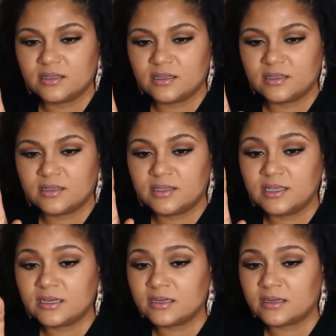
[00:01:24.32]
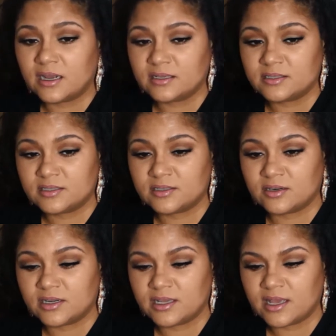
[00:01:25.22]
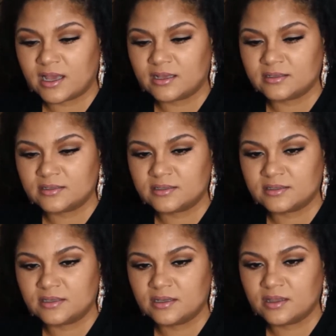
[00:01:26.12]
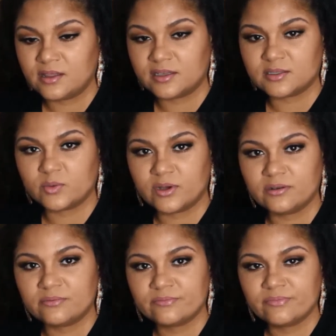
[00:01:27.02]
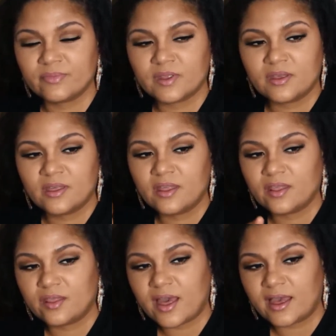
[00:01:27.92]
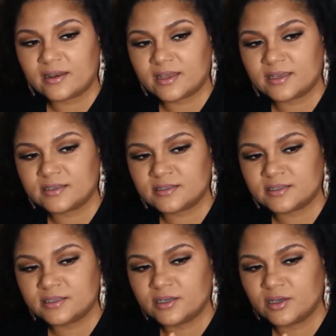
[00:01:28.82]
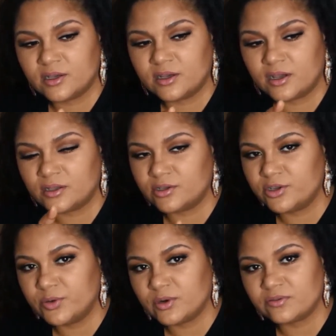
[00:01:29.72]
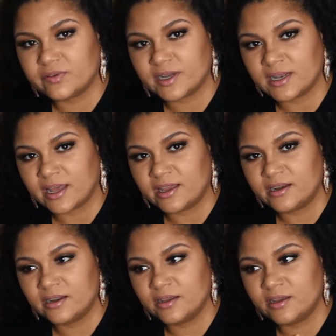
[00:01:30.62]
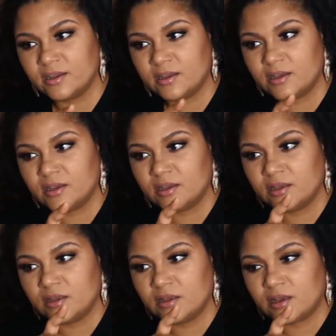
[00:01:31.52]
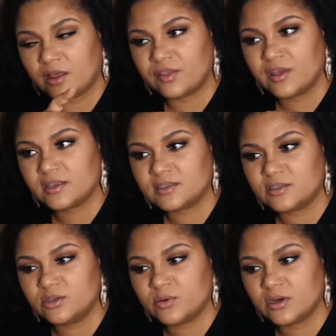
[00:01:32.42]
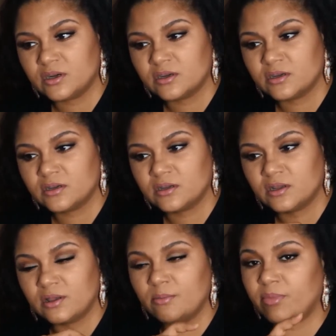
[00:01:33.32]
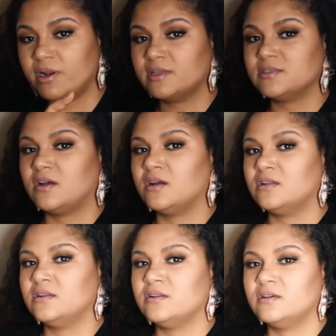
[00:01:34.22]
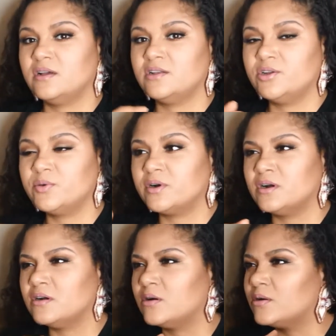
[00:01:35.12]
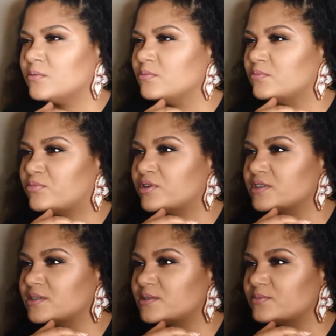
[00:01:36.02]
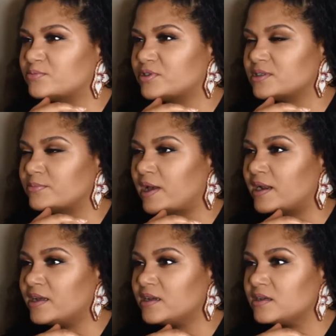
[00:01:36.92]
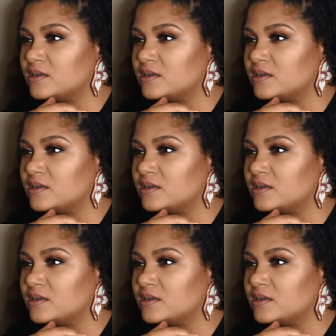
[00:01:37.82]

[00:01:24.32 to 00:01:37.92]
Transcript: near as sturdy as this one. That is a newer ring light. I think it's a newer, but it's on a newer or prismatic